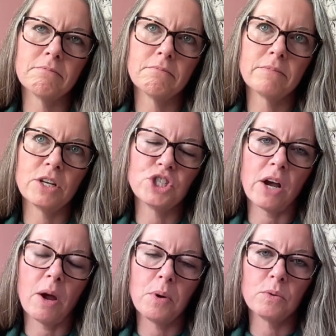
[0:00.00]

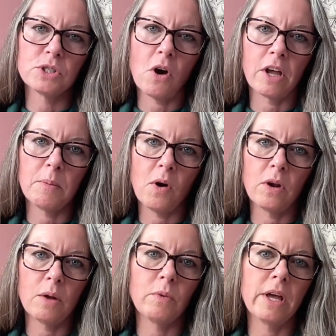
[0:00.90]
Jackrabbit was talking
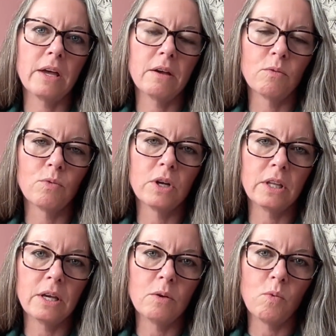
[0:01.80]
about, and we
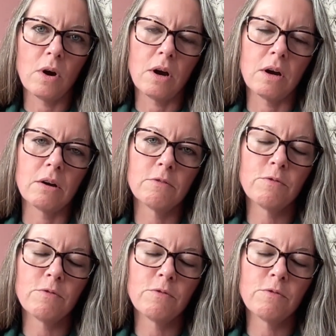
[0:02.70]
really were